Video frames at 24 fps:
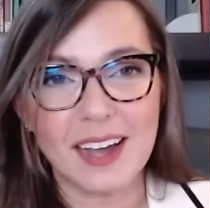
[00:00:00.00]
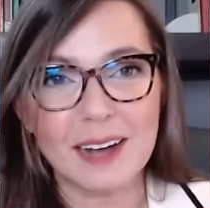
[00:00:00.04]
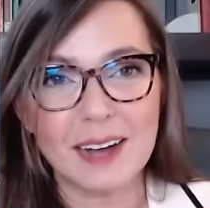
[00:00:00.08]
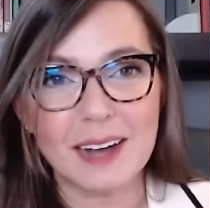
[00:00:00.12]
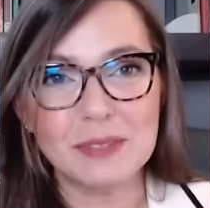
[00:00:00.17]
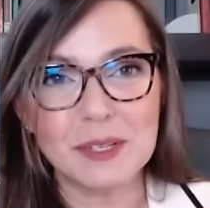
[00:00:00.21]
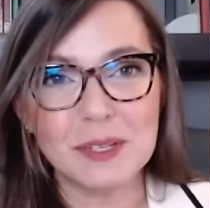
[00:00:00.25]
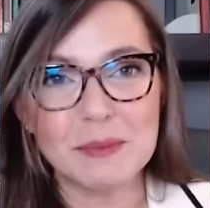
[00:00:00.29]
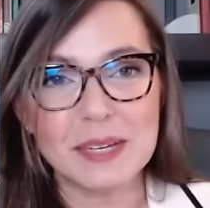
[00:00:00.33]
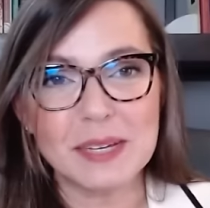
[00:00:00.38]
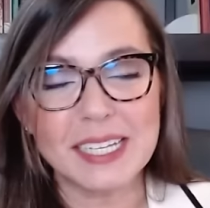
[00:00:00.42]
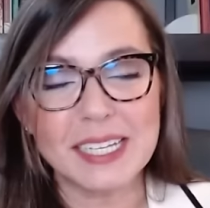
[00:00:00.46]

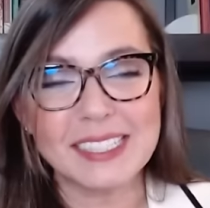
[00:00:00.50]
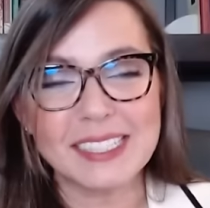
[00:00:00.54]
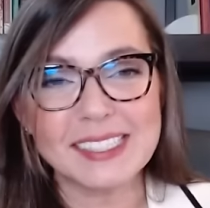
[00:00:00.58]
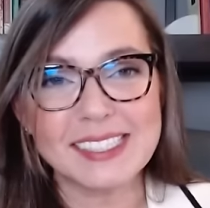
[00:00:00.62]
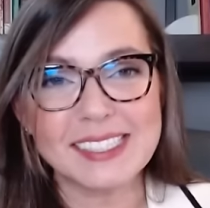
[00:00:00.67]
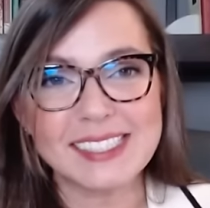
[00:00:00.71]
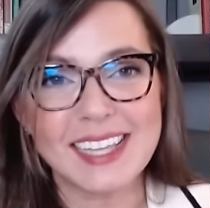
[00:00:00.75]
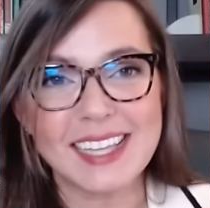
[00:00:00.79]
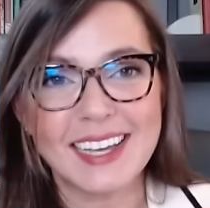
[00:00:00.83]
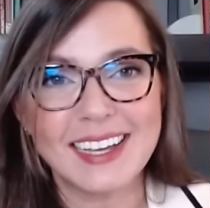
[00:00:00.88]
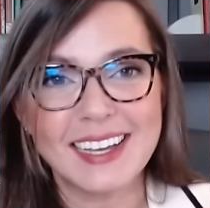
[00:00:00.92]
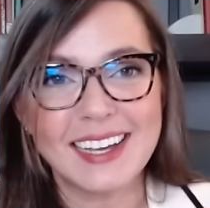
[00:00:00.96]

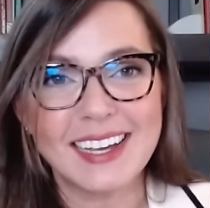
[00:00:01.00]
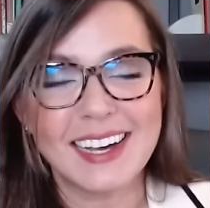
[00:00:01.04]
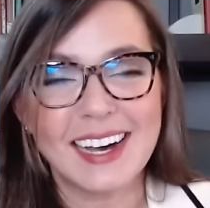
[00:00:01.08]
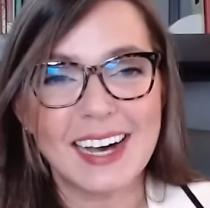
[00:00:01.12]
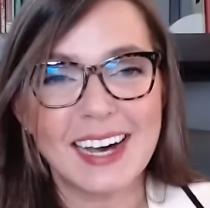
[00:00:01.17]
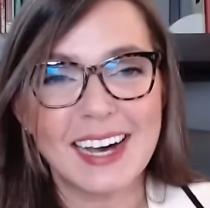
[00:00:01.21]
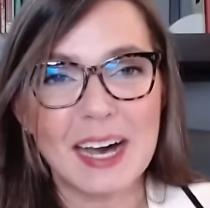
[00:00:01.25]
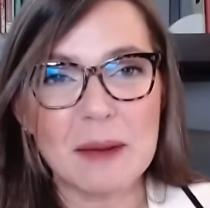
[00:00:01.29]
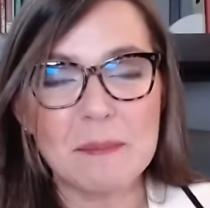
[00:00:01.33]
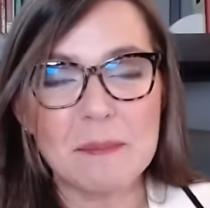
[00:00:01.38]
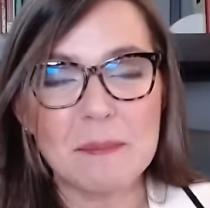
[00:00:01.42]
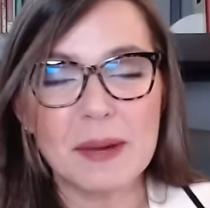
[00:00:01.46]
complements
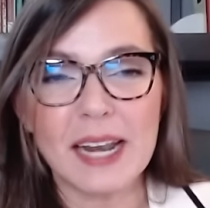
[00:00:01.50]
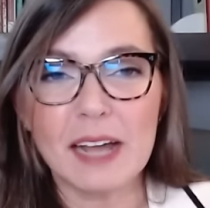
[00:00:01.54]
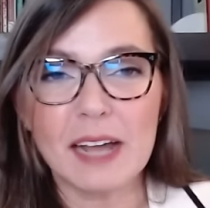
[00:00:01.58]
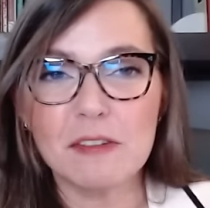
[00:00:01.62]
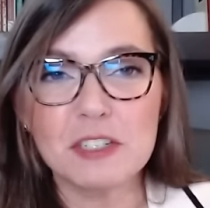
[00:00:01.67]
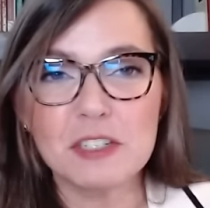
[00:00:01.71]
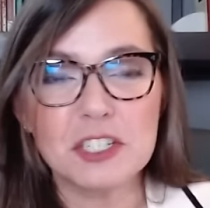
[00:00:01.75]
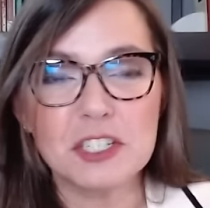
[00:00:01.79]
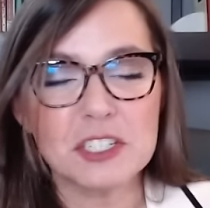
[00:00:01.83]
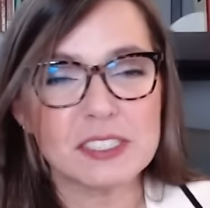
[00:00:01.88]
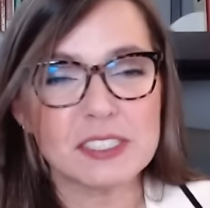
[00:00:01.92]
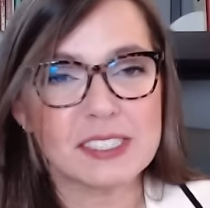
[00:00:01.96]
uh, but
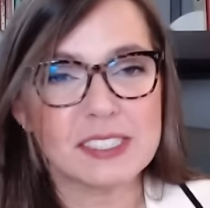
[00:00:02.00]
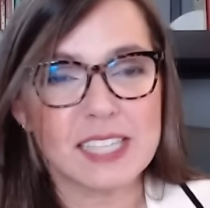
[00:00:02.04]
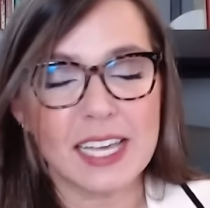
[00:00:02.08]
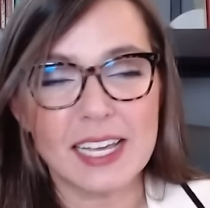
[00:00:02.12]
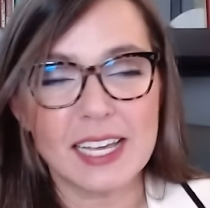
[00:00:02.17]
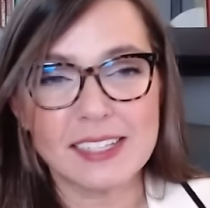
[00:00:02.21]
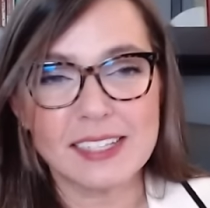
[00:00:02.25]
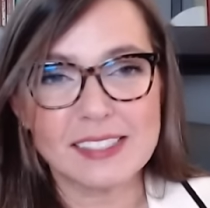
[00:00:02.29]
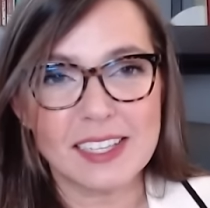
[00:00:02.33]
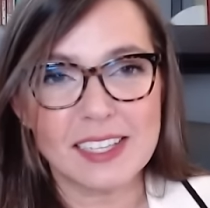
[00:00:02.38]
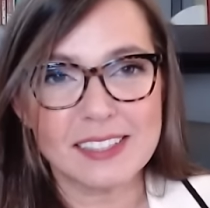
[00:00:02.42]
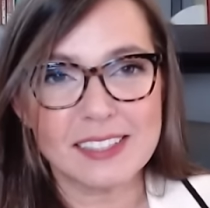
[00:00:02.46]
i would just
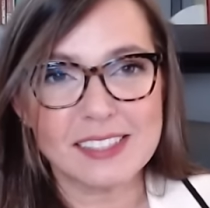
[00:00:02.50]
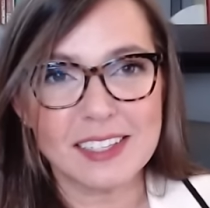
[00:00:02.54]
say as,